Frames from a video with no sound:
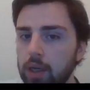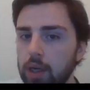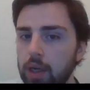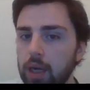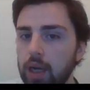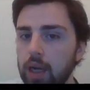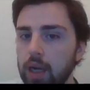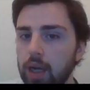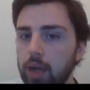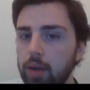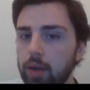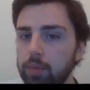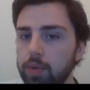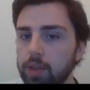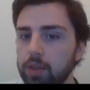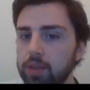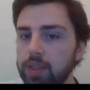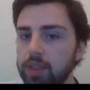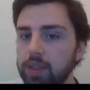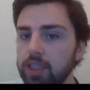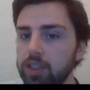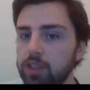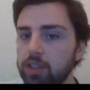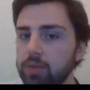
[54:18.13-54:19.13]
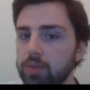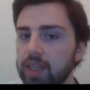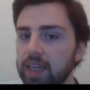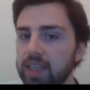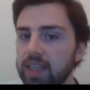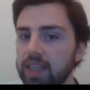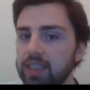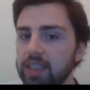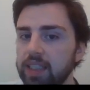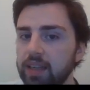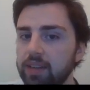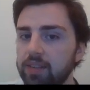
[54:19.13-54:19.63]
your additional
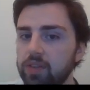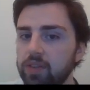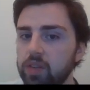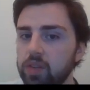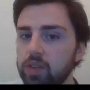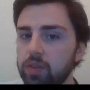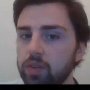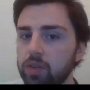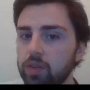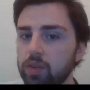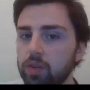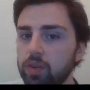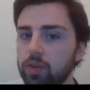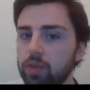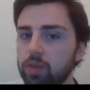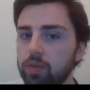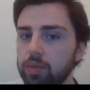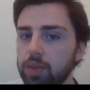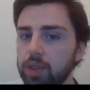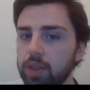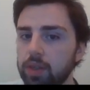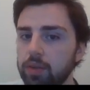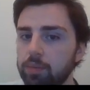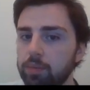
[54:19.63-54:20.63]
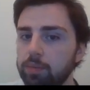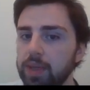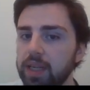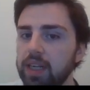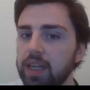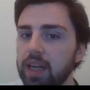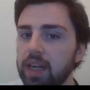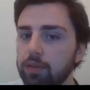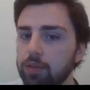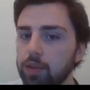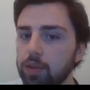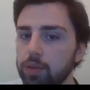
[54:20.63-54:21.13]
negatives, your
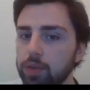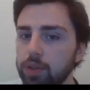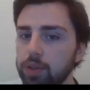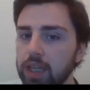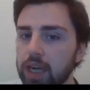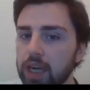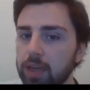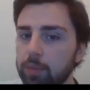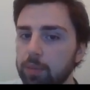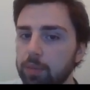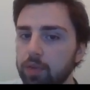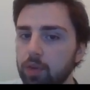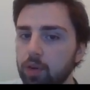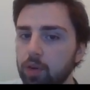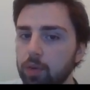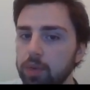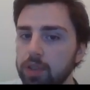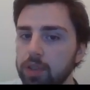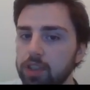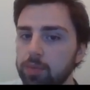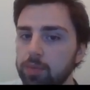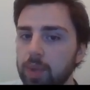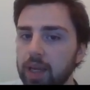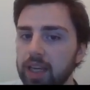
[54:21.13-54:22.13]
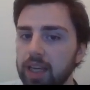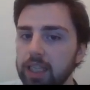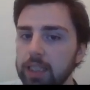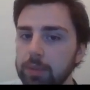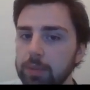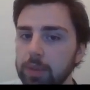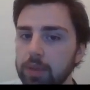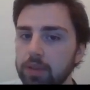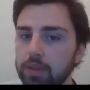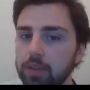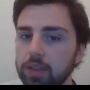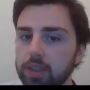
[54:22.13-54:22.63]
bid levels, your ad performance, your
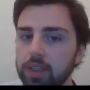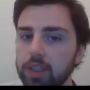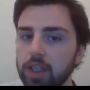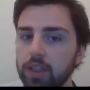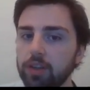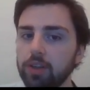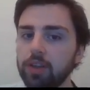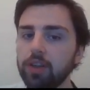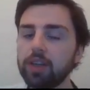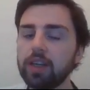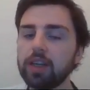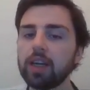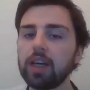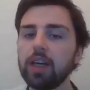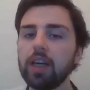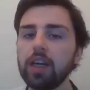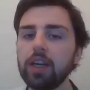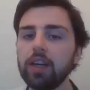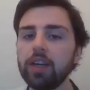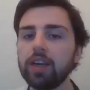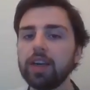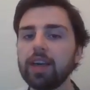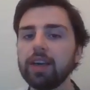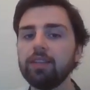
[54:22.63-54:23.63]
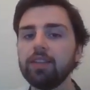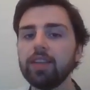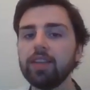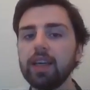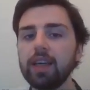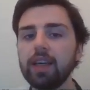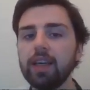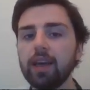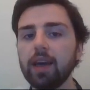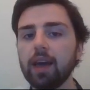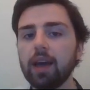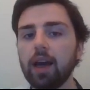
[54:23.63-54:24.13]
placements. So you give
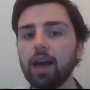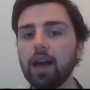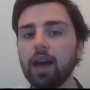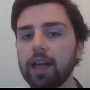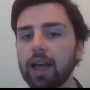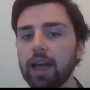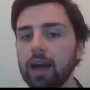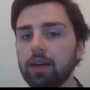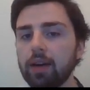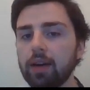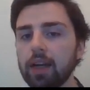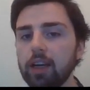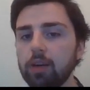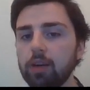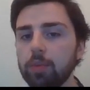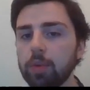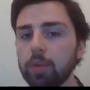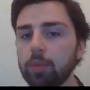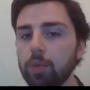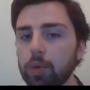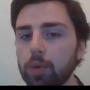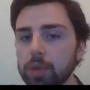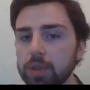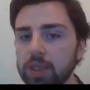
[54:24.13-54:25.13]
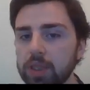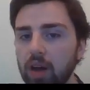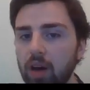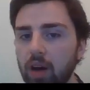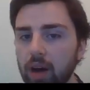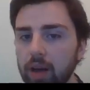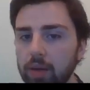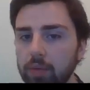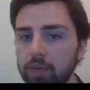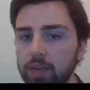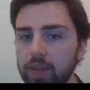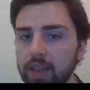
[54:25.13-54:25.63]
the account a little bit more
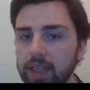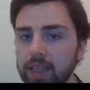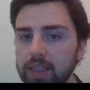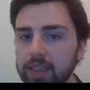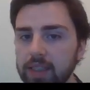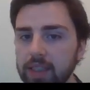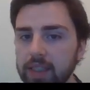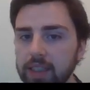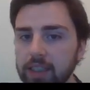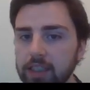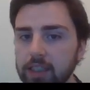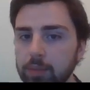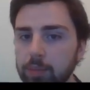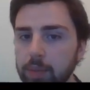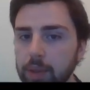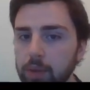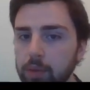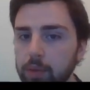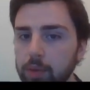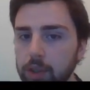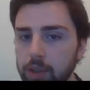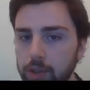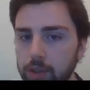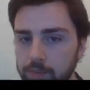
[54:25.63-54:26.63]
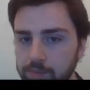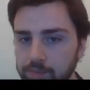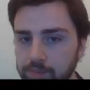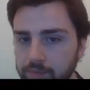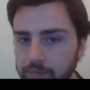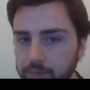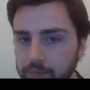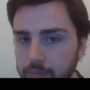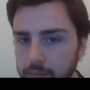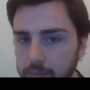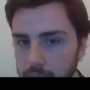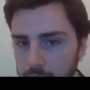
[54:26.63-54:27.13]
time for these things to build up
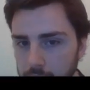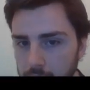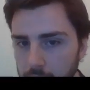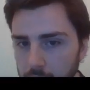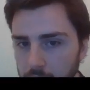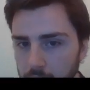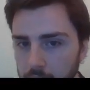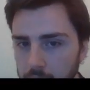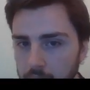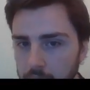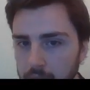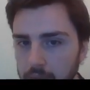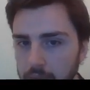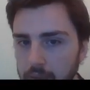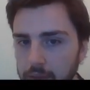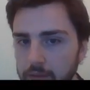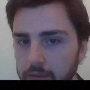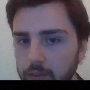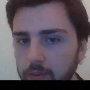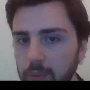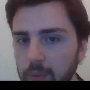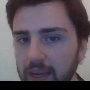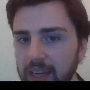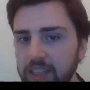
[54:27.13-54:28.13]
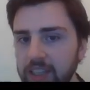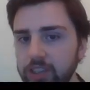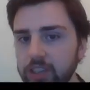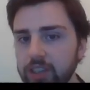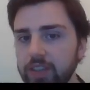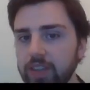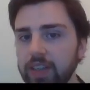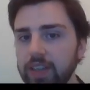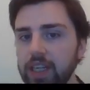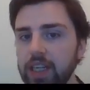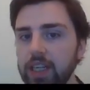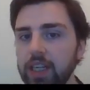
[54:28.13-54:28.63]
the information,
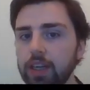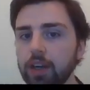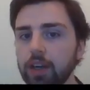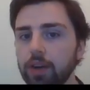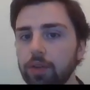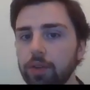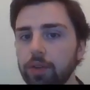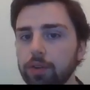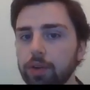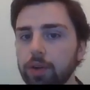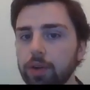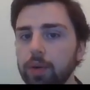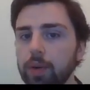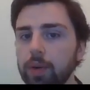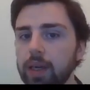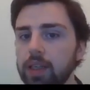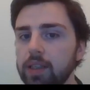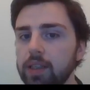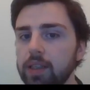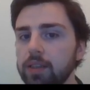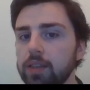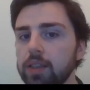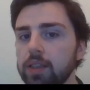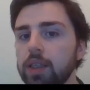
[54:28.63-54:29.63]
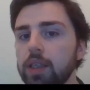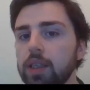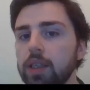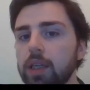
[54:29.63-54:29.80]
and then you can go through and